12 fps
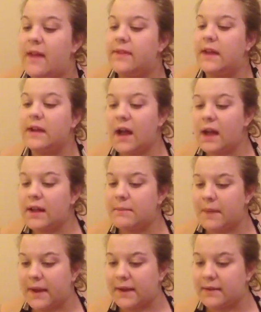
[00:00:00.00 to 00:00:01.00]
Then God
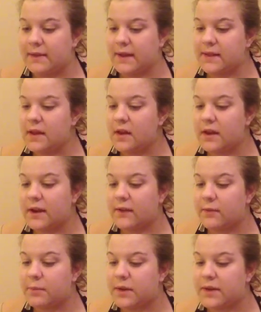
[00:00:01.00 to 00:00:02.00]
commanded, "Let the
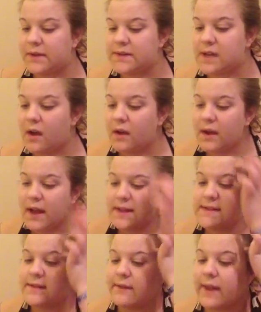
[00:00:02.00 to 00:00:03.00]
earth produce all
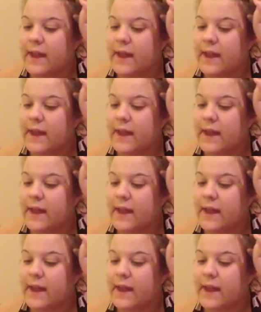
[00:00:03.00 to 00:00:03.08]
kinds of